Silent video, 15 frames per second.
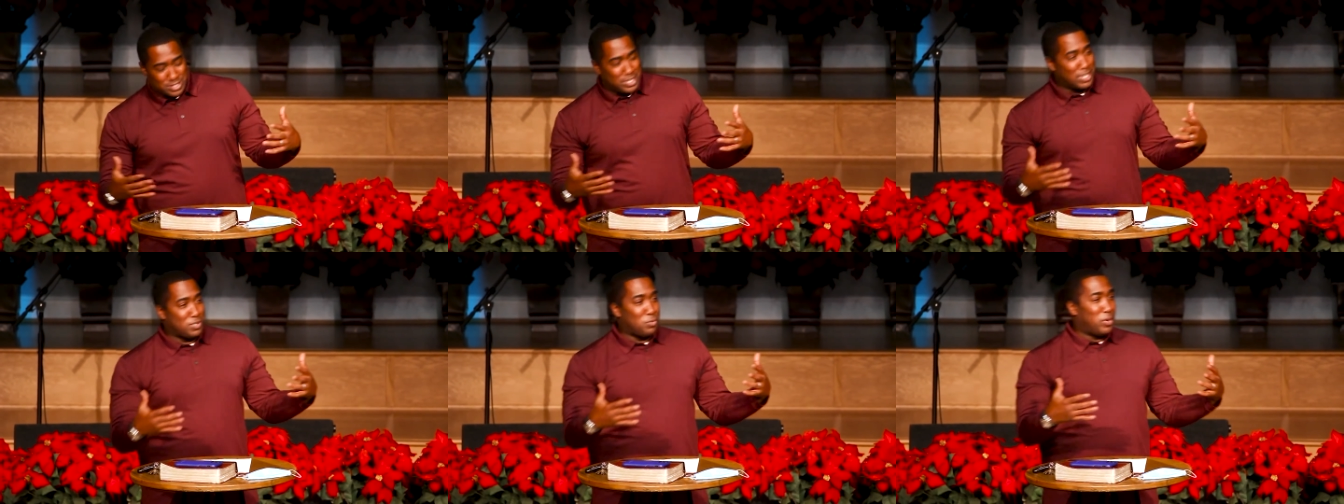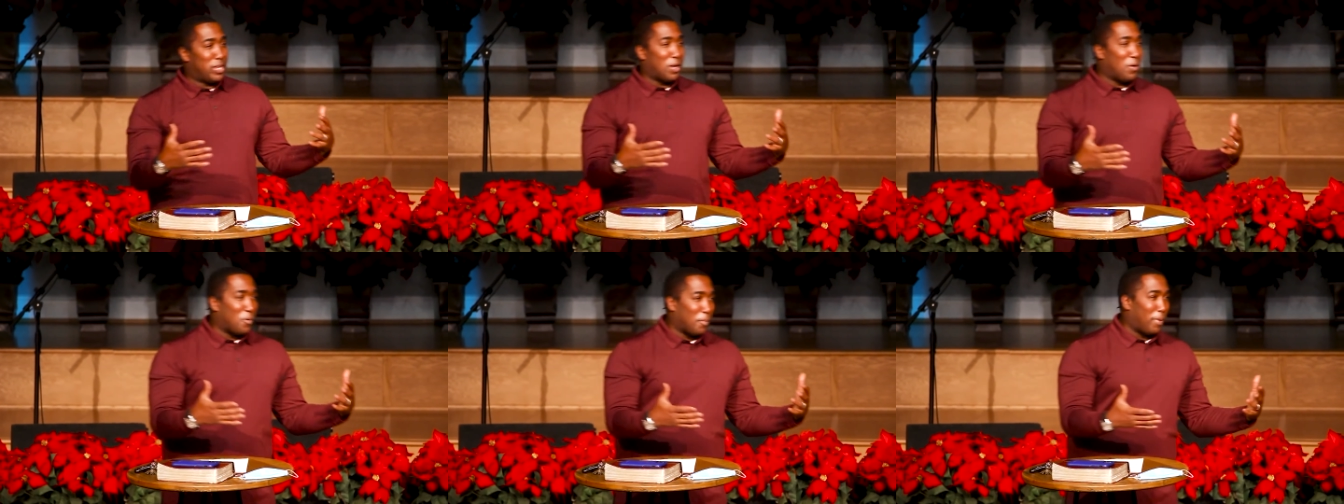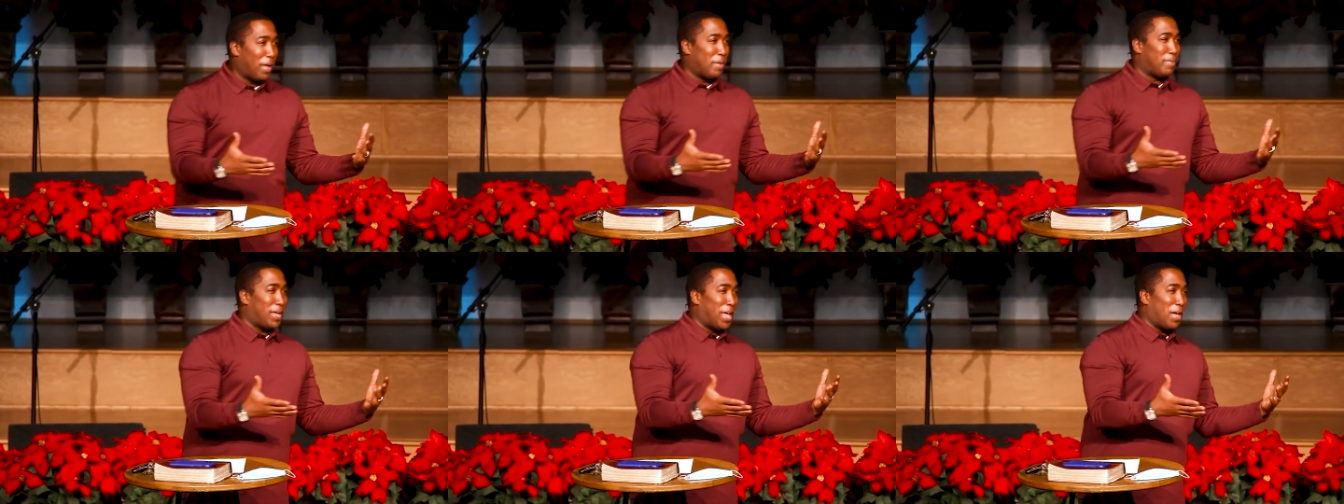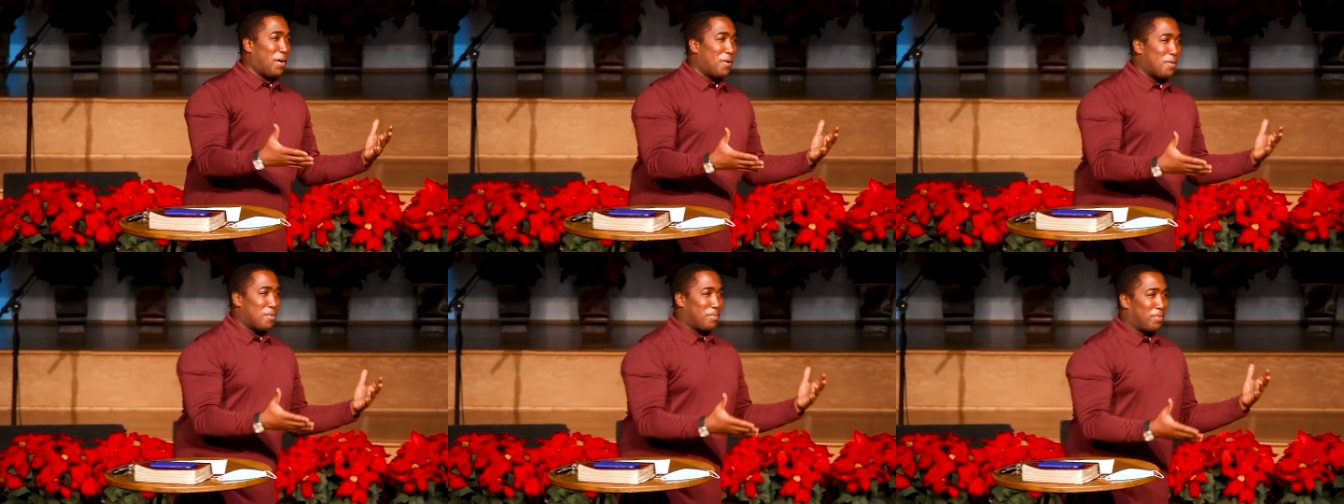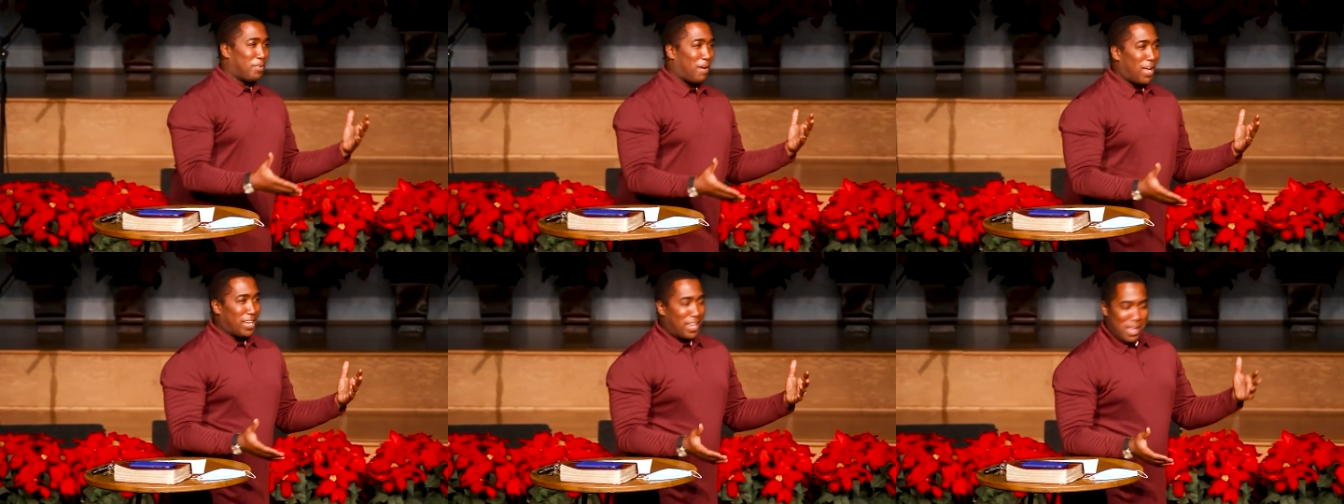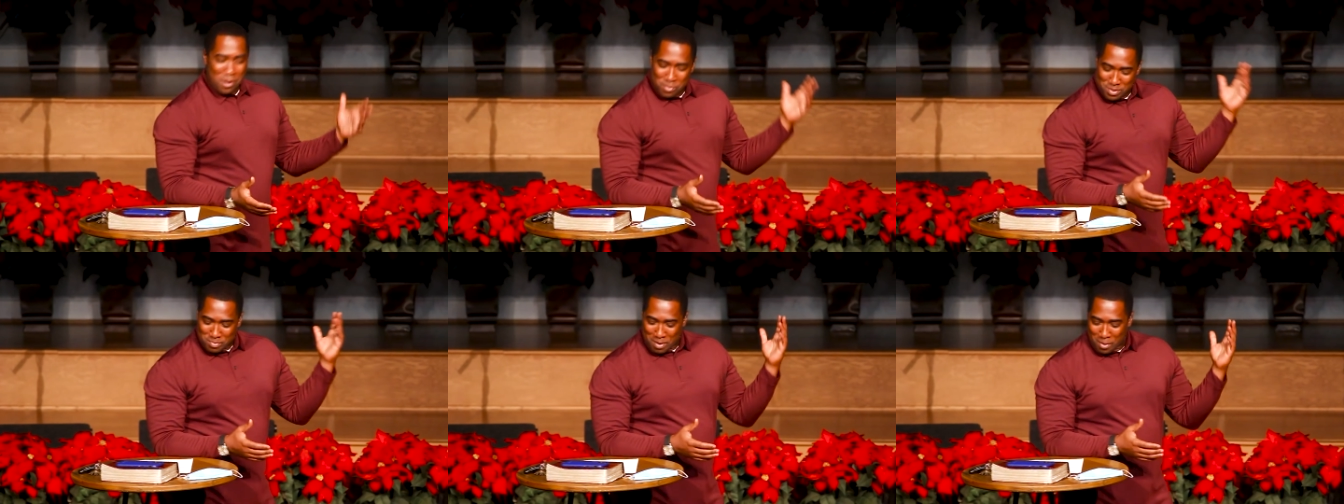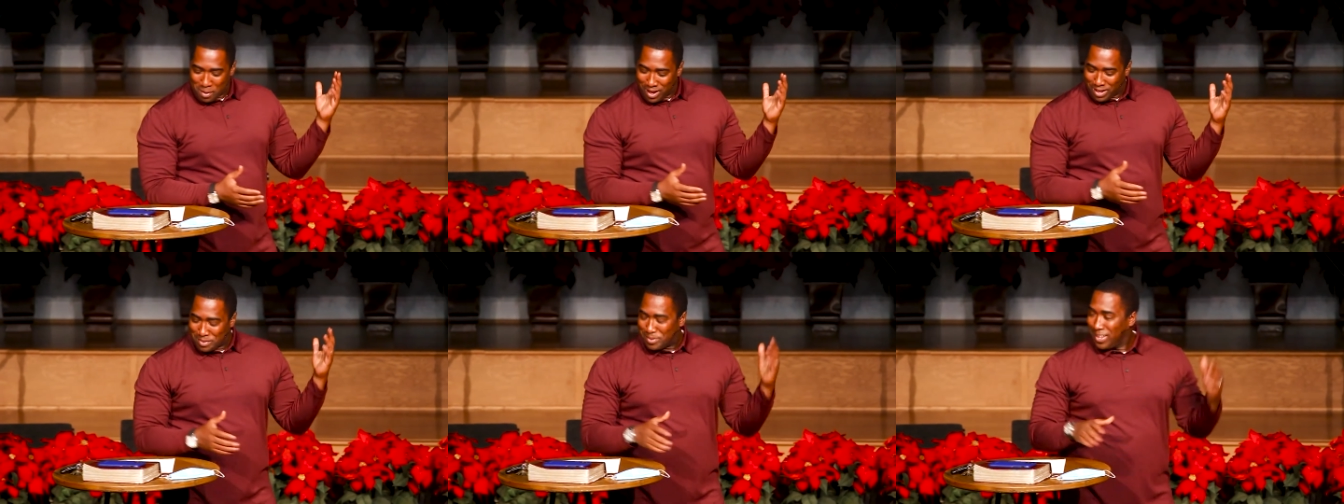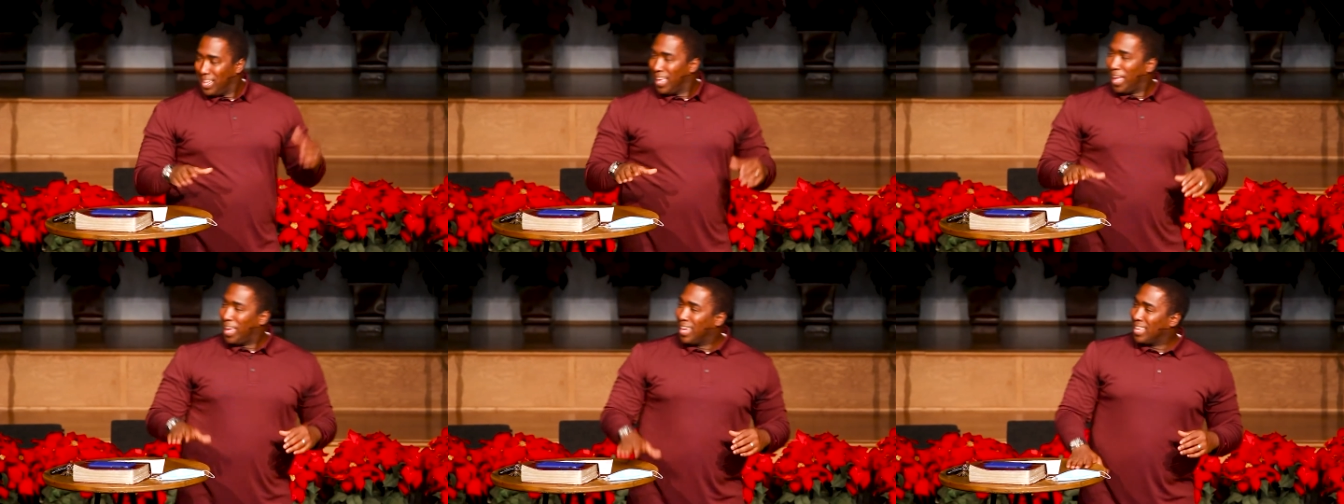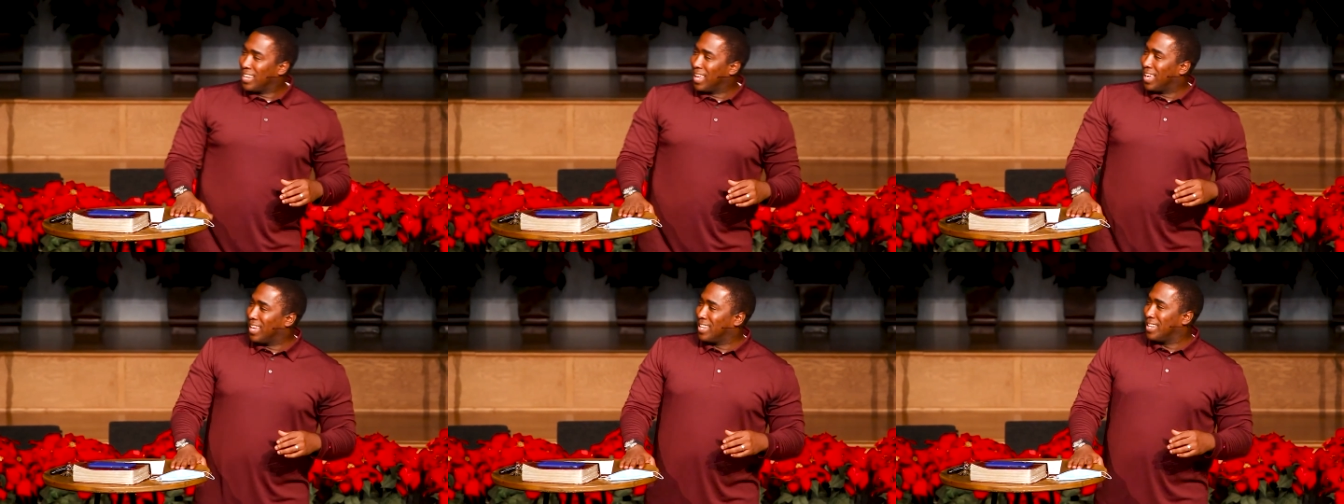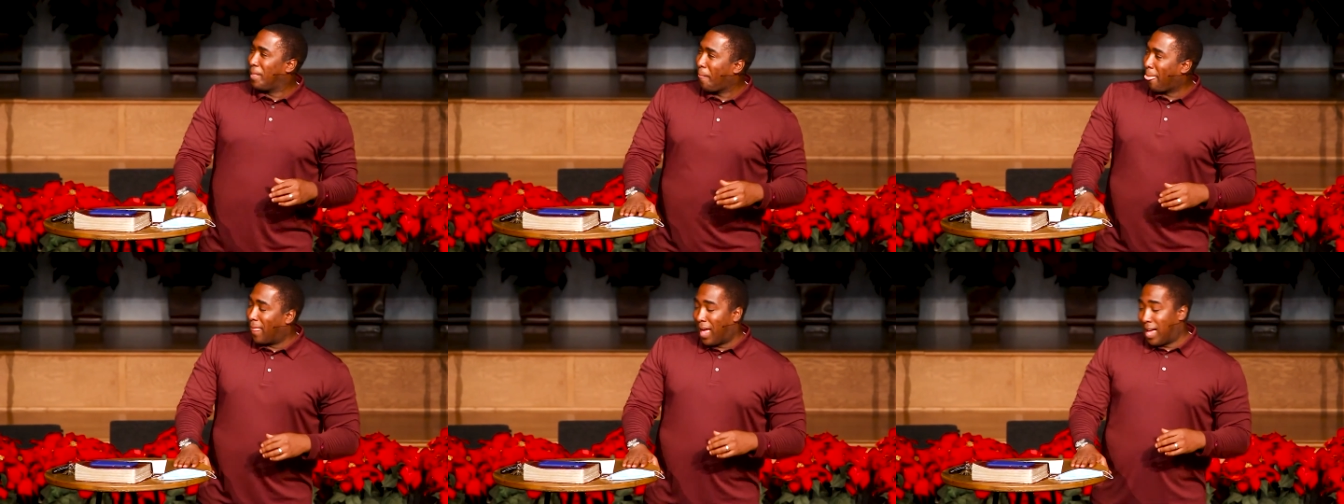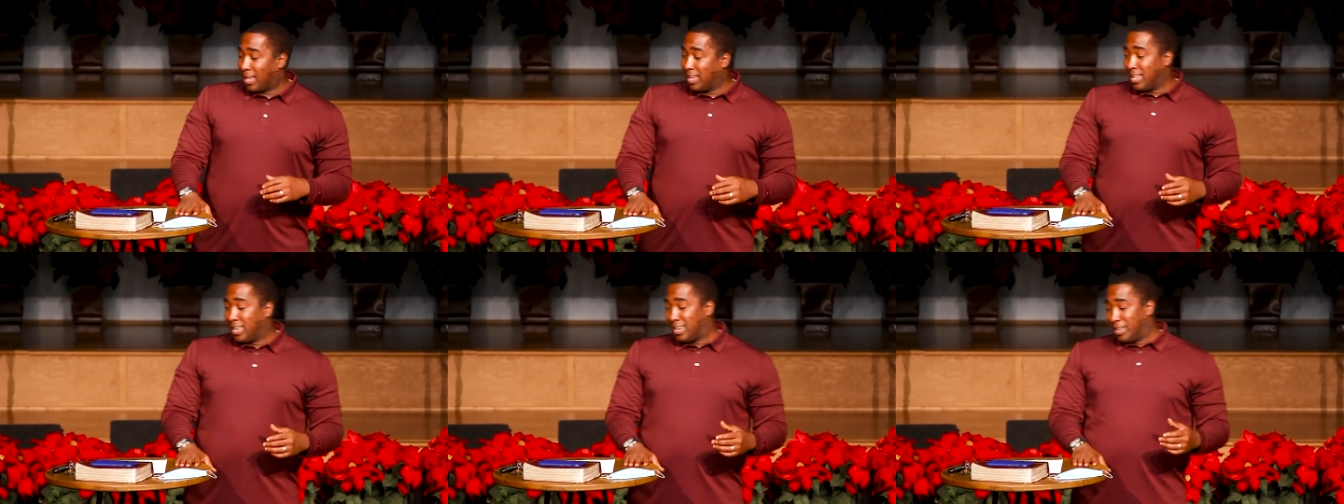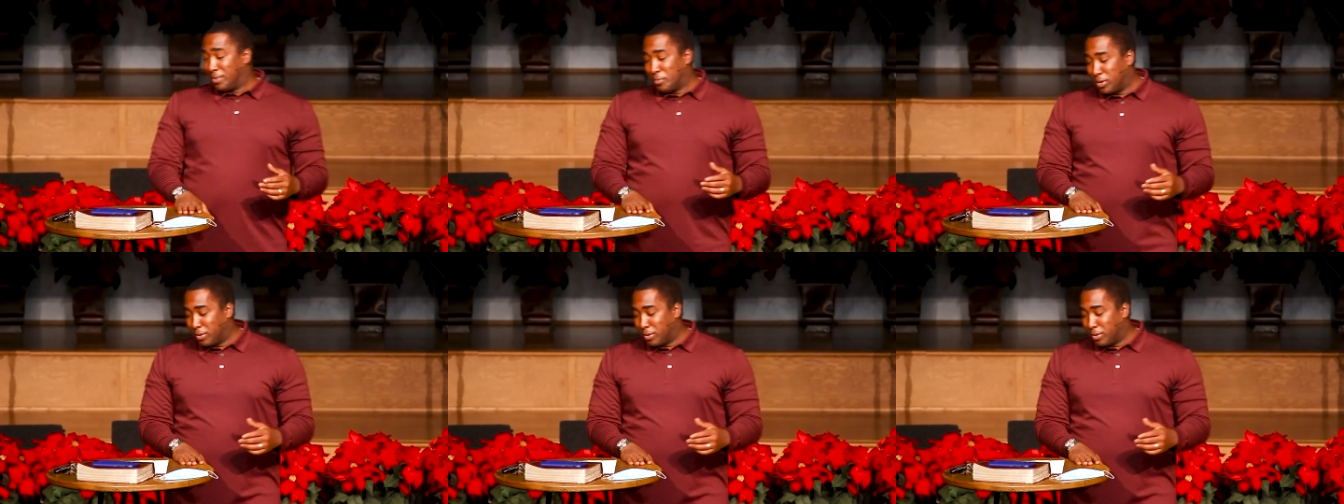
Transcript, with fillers: a six-week-old baby at home right now with my wife, and and I get it.